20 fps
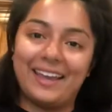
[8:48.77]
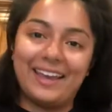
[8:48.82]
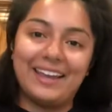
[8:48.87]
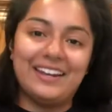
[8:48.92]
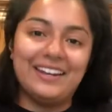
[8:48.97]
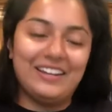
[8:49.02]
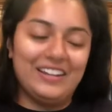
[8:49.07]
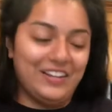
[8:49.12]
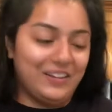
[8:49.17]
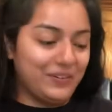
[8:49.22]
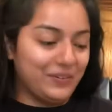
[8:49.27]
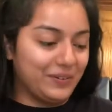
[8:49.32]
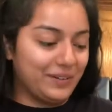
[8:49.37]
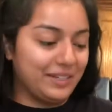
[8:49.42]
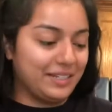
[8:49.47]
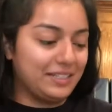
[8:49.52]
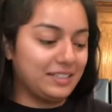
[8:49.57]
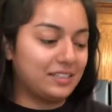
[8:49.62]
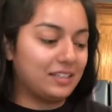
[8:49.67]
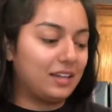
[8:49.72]
Anyways,
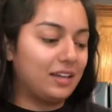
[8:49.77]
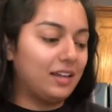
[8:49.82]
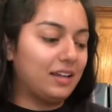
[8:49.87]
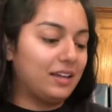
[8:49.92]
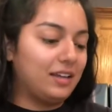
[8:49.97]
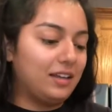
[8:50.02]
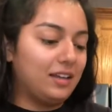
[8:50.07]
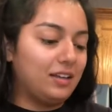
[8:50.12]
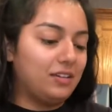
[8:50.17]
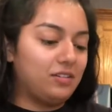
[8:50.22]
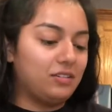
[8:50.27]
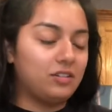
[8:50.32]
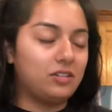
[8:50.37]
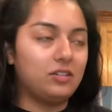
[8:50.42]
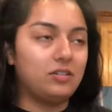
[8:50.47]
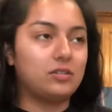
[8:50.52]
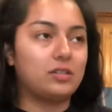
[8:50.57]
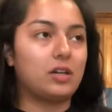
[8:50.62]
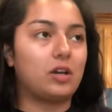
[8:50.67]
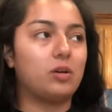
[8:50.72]
you can use
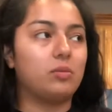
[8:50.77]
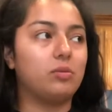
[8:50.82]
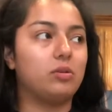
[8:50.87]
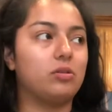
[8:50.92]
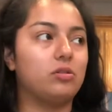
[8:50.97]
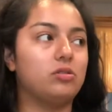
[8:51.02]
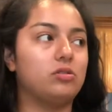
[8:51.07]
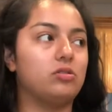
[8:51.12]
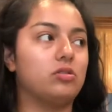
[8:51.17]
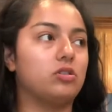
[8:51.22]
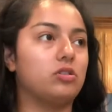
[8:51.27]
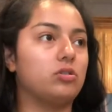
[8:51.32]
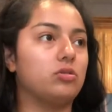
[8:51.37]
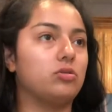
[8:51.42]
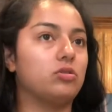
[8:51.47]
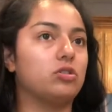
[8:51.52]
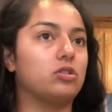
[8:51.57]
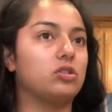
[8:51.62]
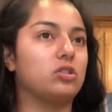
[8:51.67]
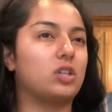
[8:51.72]
elbows, you can use
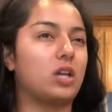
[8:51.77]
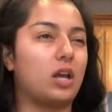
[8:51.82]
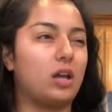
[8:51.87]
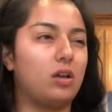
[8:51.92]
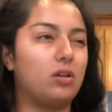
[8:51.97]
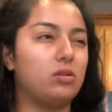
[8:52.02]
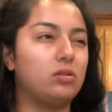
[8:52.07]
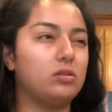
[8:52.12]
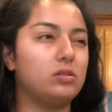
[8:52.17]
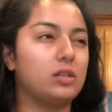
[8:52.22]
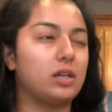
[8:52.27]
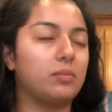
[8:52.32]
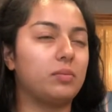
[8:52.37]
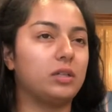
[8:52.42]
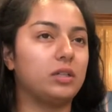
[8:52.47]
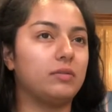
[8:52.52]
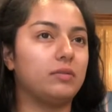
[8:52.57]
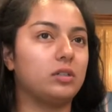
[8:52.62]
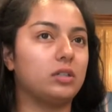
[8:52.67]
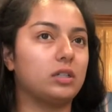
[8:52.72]
shells. I believe
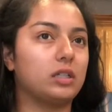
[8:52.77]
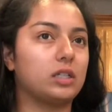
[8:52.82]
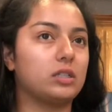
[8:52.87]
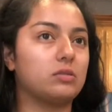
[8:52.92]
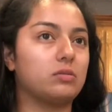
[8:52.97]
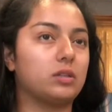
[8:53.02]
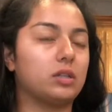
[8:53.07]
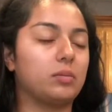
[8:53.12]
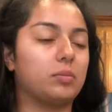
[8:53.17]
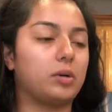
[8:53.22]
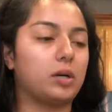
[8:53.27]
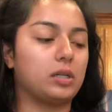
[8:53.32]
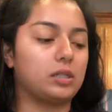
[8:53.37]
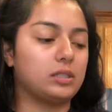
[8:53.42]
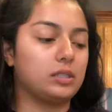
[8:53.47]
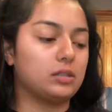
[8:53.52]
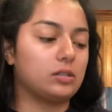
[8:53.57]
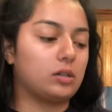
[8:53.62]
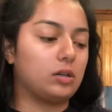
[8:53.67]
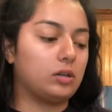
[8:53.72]
that's what the pasta is
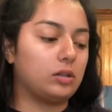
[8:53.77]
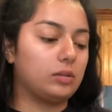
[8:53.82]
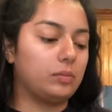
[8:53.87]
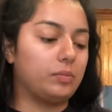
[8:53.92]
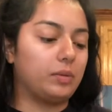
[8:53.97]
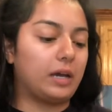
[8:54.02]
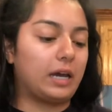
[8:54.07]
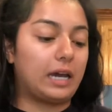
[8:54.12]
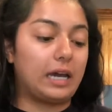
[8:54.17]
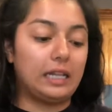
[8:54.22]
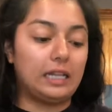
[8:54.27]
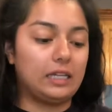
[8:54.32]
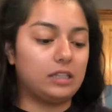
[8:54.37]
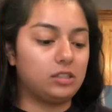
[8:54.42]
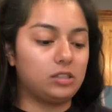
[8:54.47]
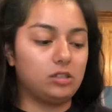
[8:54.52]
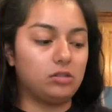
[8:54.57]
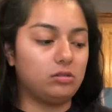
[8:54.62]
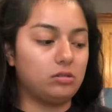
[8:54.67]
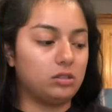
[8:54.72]
called, but I like to
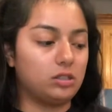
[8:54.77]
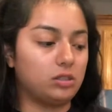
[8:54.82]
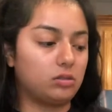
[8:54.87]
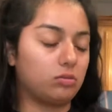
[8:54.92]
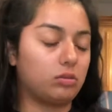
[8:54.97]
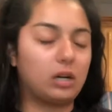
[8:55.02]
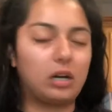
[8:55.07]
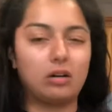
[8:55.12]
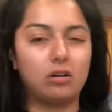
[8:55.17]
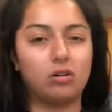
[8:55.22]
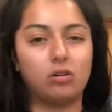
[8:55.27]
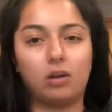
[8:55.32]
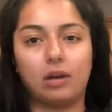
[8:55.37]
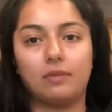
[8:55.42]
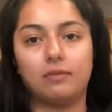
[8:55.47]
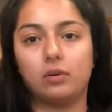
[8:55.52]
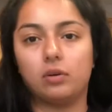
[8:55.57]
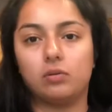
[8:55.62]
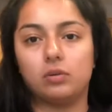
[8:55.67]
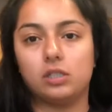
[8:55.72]
use this one. I don't know, I've
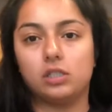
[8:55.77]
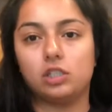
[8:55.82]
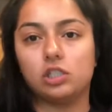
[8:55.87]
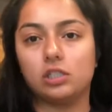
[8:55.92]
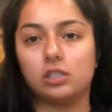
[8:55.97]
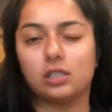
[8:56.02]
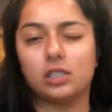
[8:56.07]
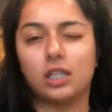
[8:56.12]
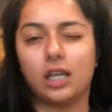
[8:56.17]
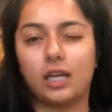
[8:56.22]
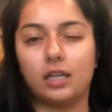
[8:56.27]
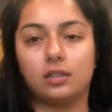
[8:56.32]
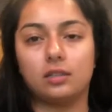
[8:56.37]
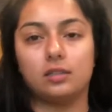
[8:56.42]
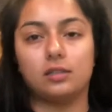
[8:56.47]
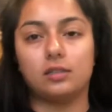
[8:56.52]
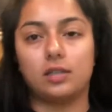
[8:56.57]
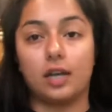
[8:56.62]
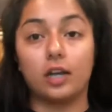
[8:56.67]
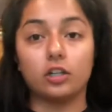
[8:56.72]
always just liked the
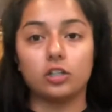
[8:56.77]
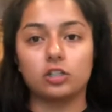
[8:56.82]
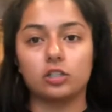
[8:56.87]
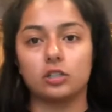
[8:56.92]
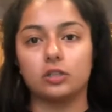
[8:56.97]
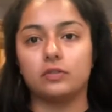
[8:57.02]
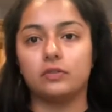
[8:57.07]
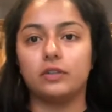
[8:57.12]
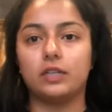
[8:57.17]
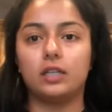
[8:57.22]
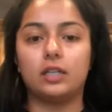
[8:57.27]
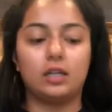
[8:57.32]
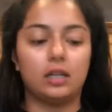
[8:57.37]
texture of it.